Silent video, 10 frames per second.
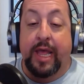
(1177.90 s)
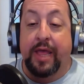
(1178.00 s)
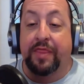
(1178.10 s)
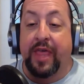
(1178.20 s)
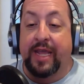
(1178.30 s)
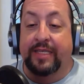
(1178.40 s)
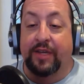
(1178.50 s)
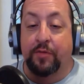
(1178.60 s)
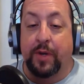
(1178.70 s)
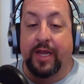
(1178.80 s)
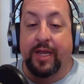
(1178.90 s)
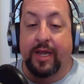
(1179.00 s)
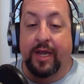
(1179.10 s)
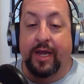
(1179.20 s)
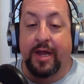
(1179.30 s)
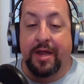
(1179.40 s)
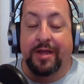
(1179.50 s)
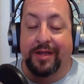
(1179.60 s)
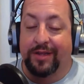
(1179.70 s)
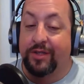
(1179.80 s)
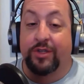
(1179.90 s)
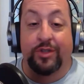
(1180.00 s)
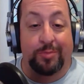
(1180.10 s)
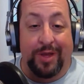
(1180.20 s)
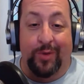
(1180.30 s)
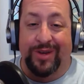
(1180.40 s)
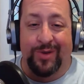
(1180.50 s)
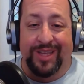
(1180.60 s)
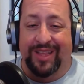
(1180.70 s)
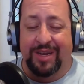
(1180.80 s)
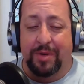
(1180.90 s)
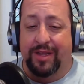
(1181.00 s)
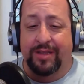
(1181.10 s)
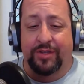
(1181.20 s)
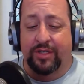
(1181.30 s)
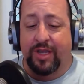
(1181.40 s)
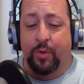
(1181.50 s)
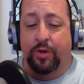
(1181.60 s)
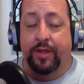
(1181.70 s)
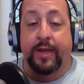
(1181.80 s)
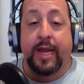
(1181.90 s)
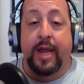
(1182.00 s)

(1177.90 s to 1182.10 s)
Thanks, everybody. By the way, don't kill anybody. It's just not worth it.